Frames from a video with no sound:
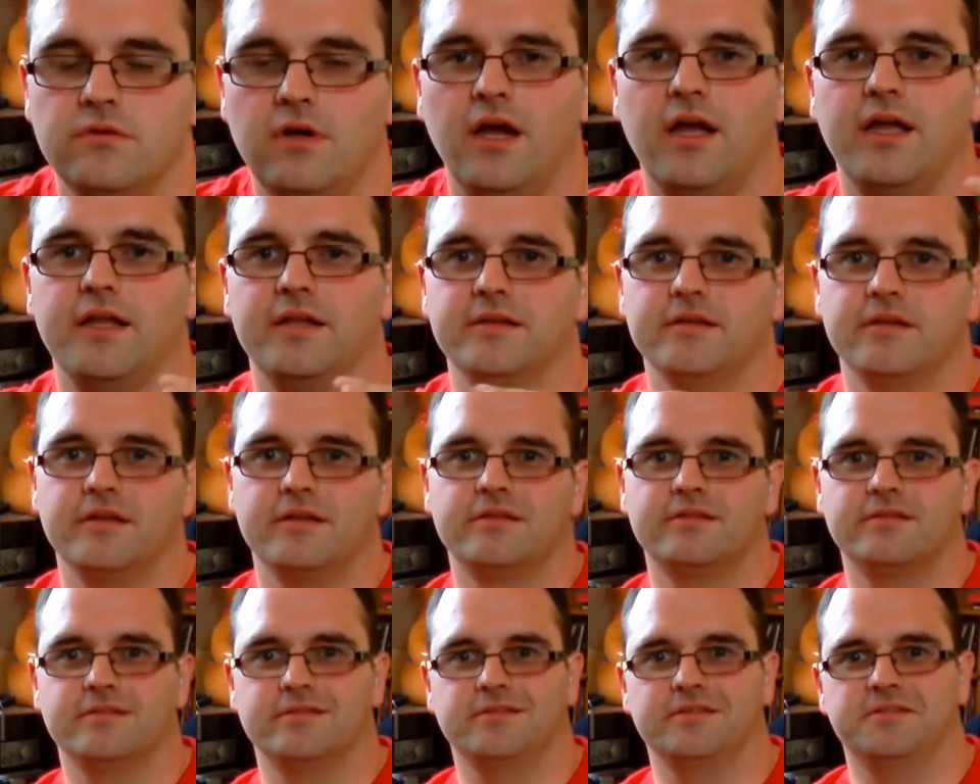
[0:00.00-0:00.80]
Right,
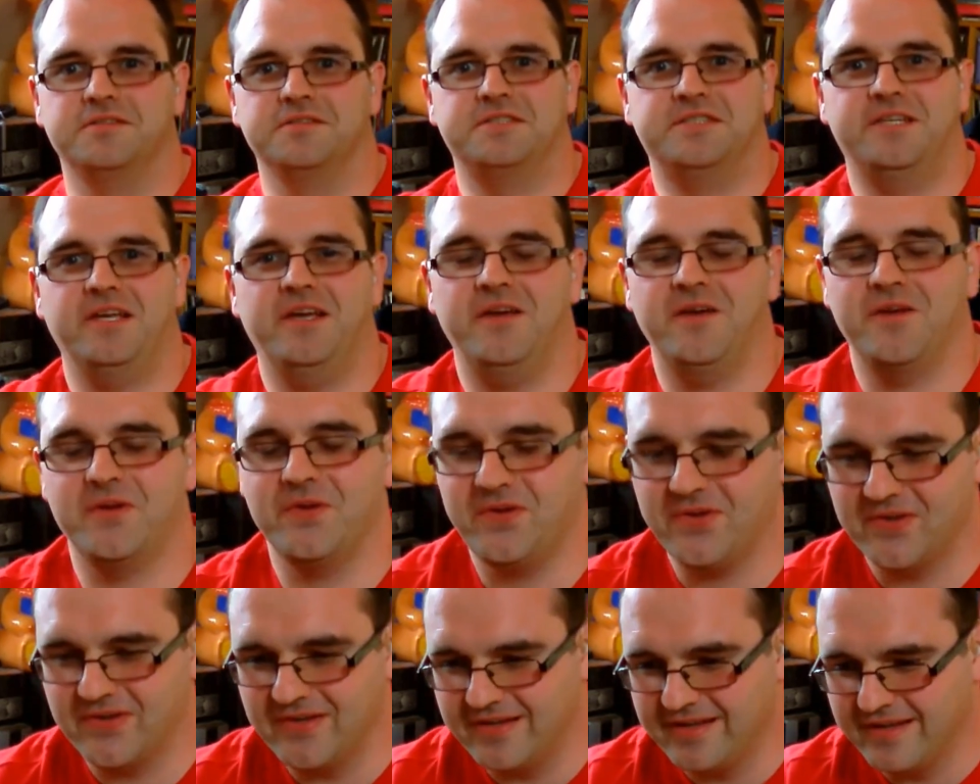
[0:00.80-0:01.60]
so
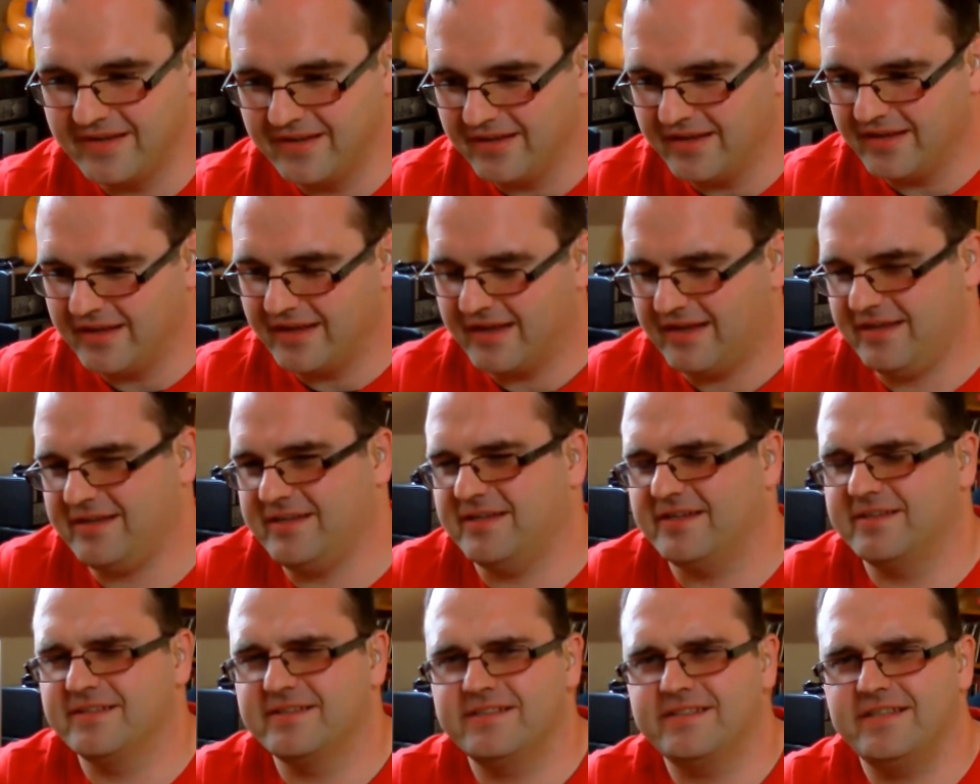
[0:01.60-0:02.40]
as you
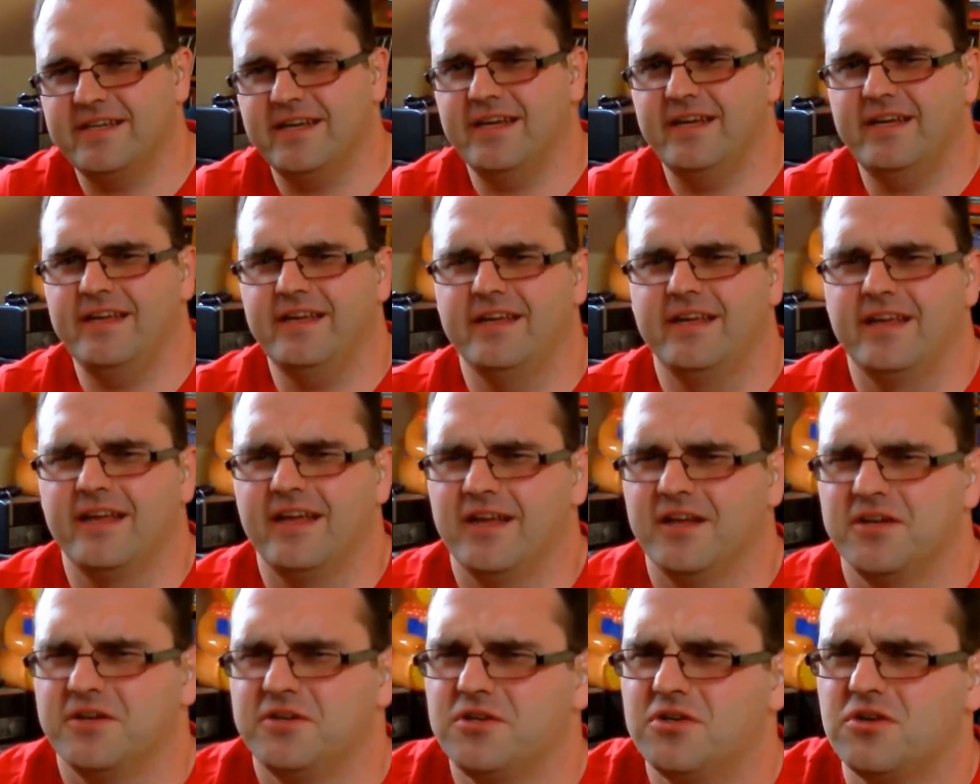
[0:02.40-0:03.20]
can see,
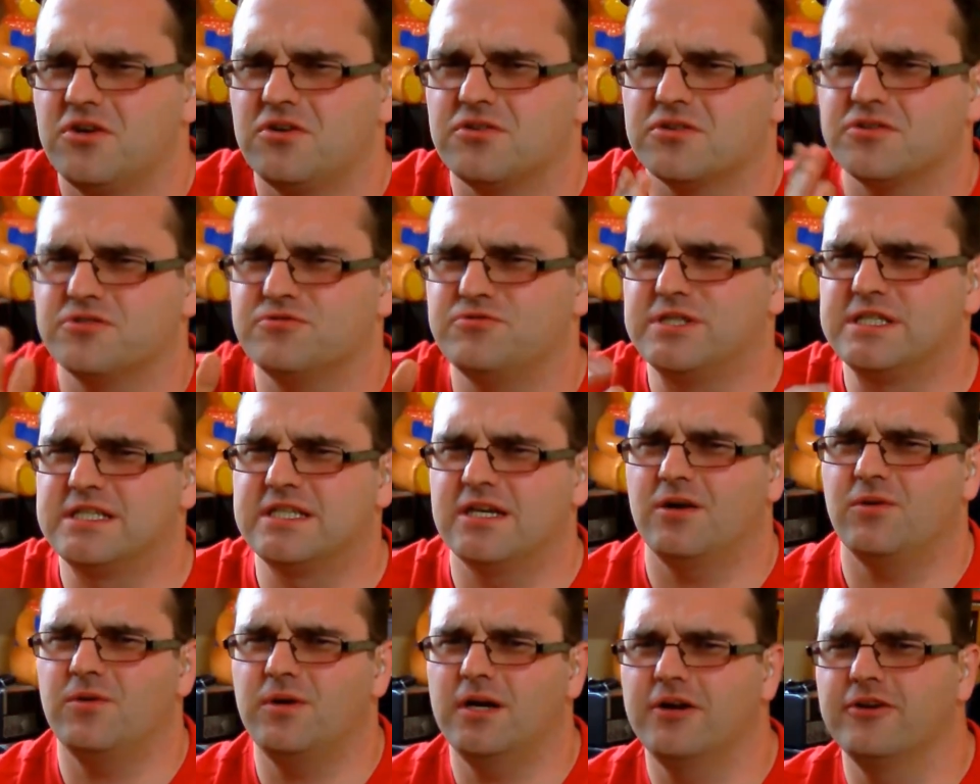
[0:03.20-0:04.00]
not the
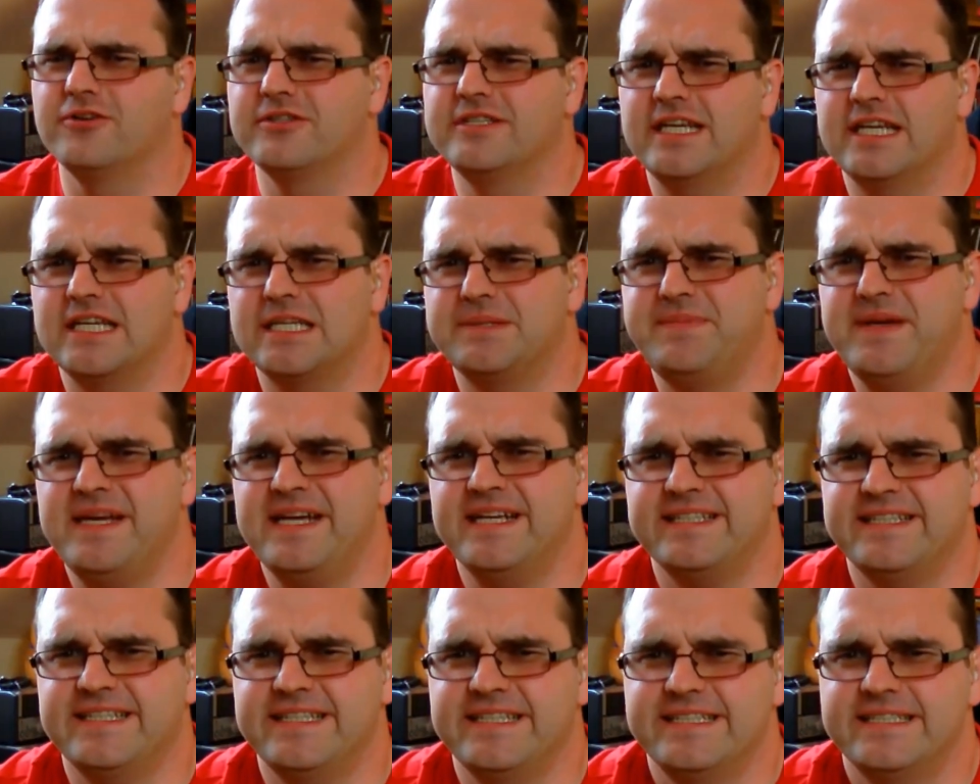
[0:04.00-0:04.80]
result I was
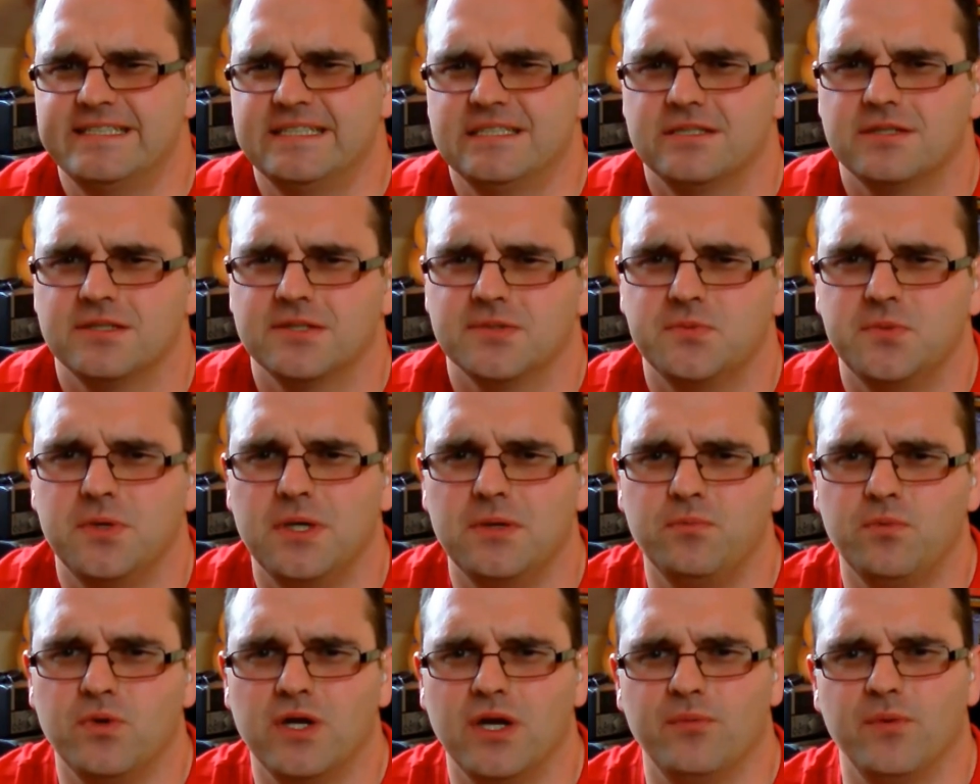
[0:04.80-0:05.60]
expecting. The
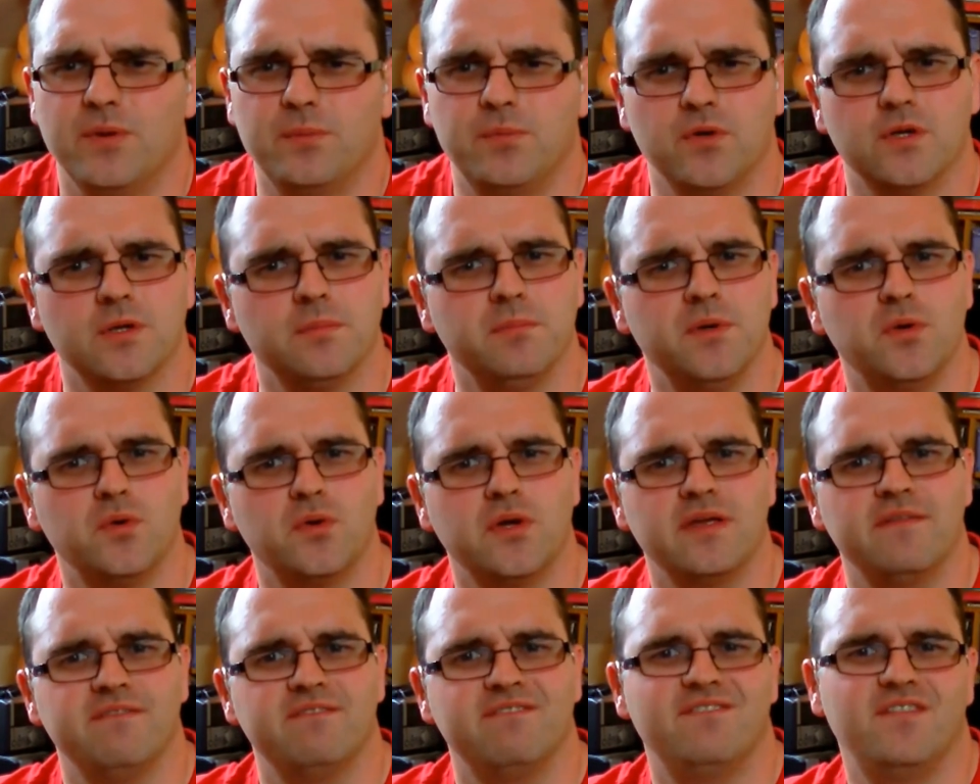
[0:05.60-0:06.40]
one where we put
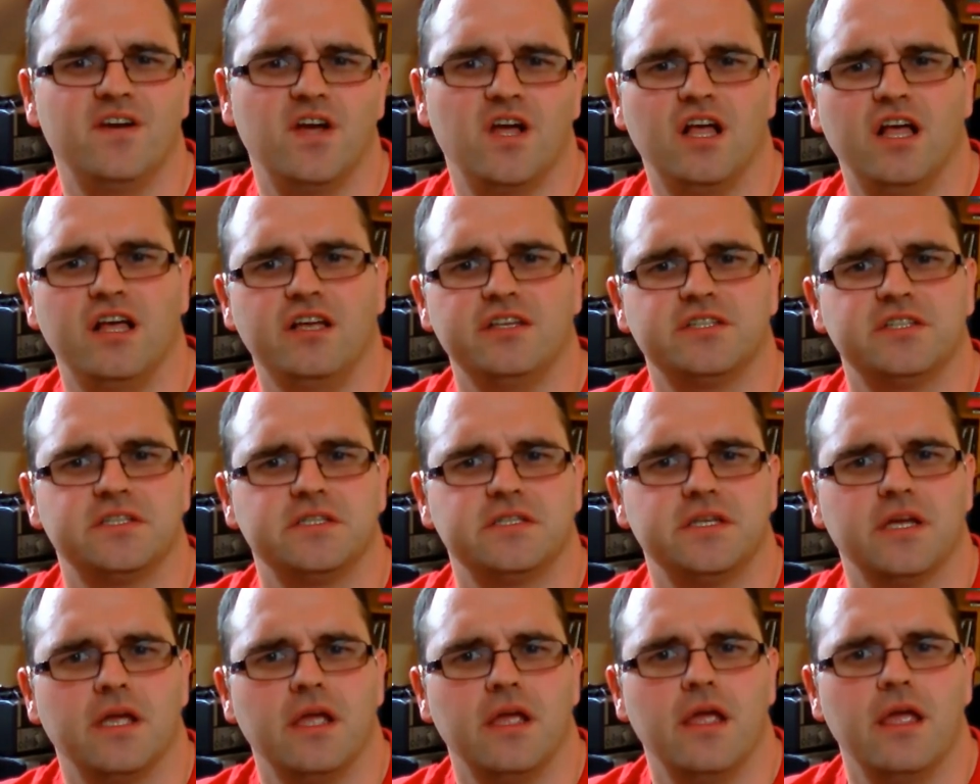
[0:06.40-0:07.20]
milk in
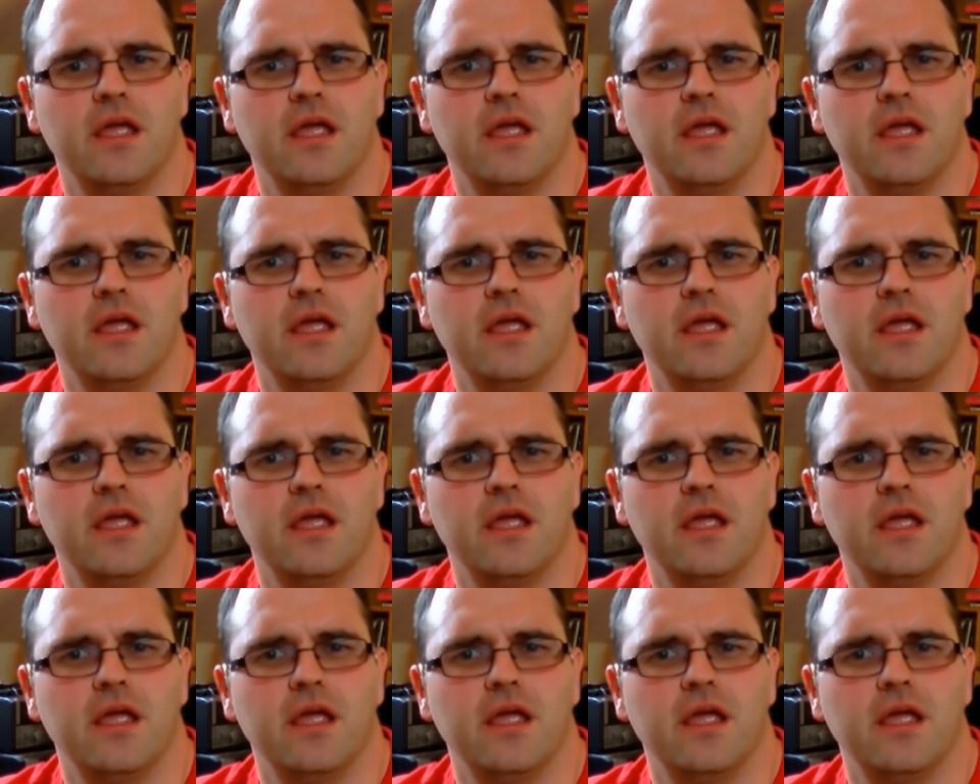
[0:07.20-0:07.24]
first